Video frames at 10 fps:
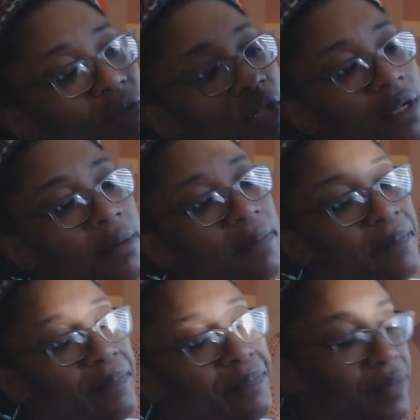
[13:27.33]
cheap,
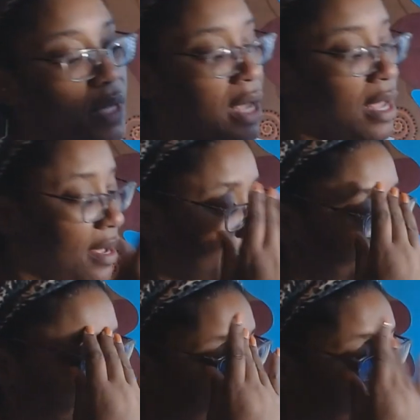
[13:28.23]

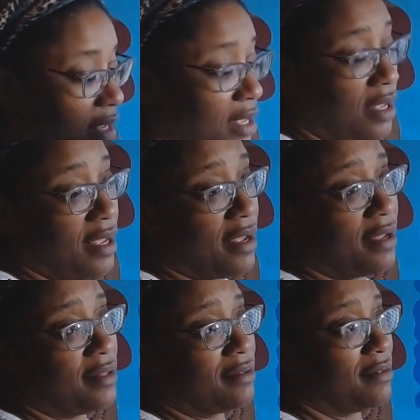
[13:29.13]

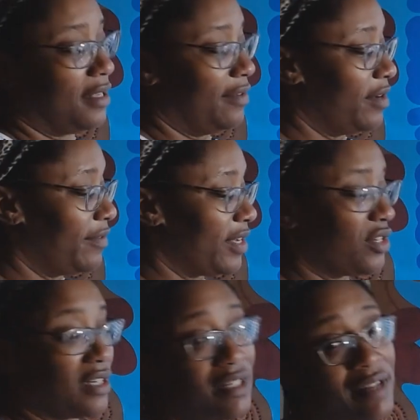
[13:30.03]
and even if I charge like